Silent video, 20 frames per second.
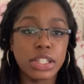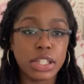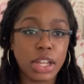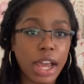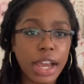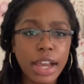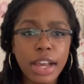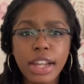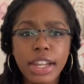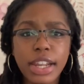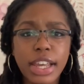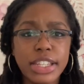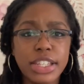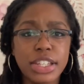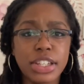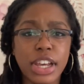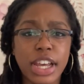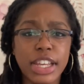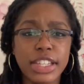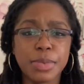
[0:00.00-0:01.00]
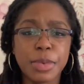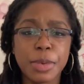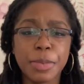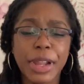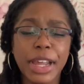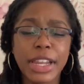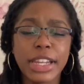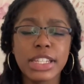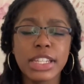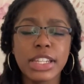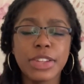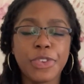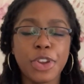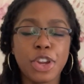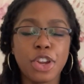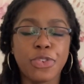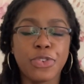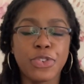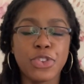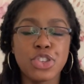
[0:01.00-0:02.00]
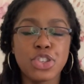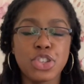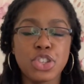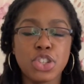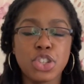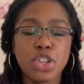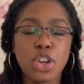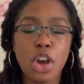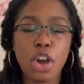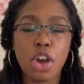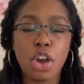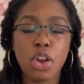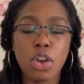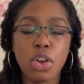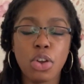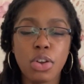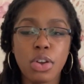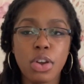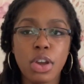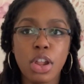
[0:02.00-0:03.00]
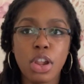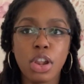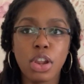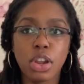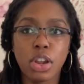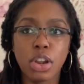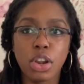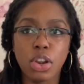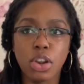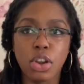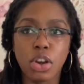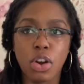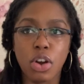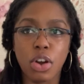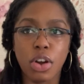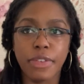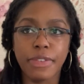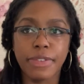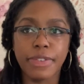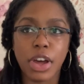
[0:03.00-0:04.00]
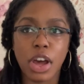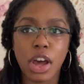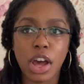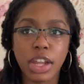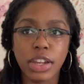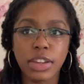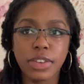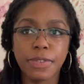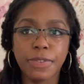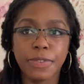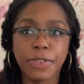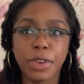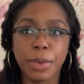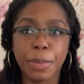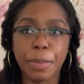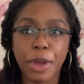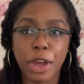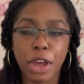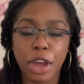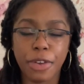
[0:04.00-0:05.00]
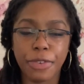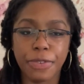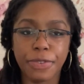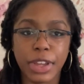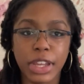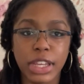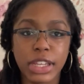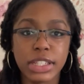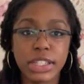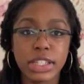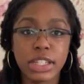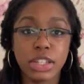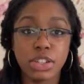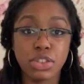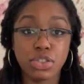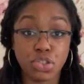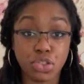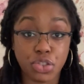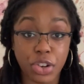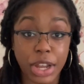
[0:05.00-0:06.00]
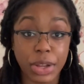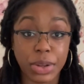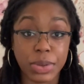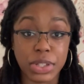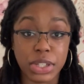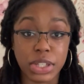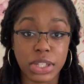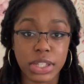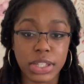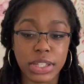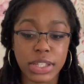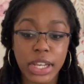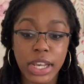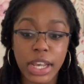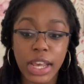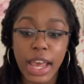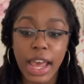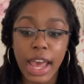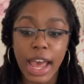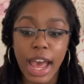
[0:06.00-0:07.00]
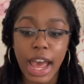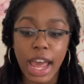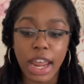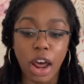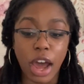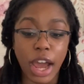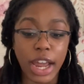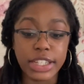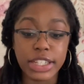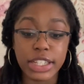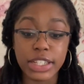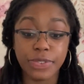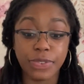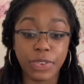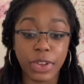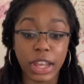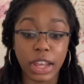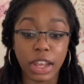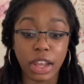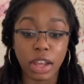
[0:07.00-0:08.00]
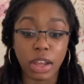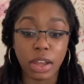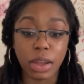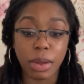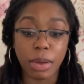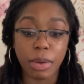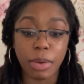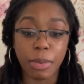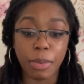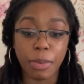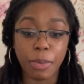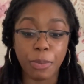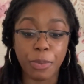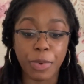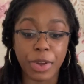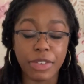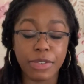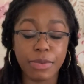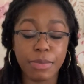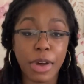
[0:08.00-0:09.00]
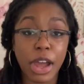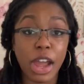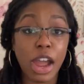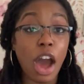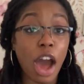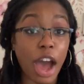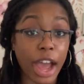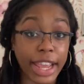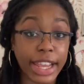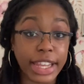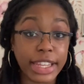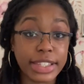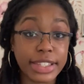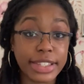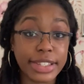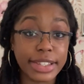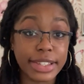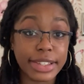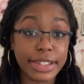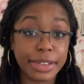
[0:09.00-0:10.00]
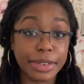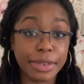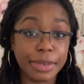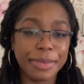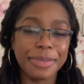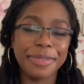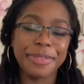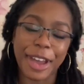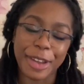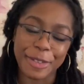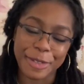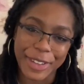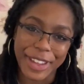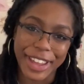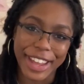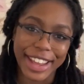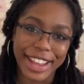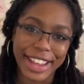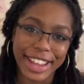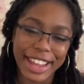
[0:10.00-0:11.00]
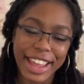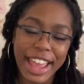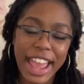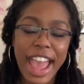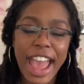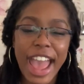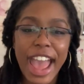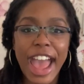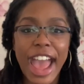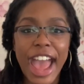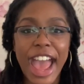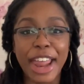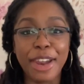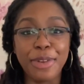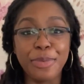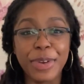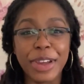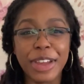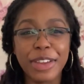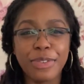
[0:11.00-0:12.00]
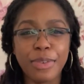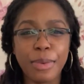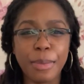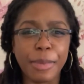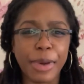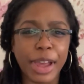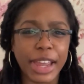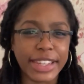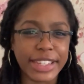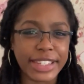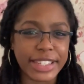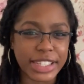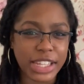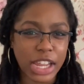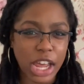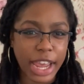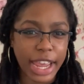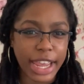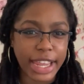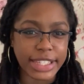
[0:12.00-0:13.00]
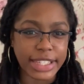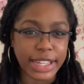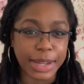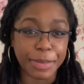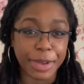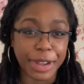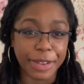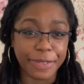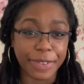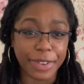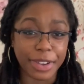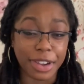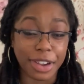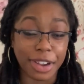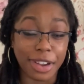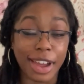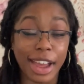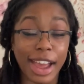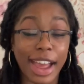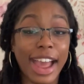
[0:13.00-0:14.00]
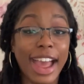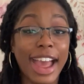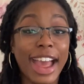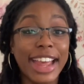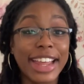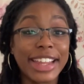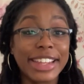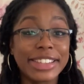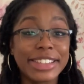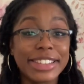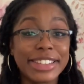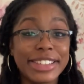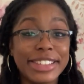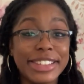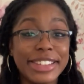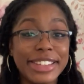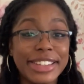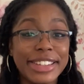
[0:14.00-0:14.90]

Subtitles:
So I can't lie to you guys, I've been planning this video for so long, the hunt for the perfect trousers. And I just think, with my height, 5'8", and with my size and my figure, and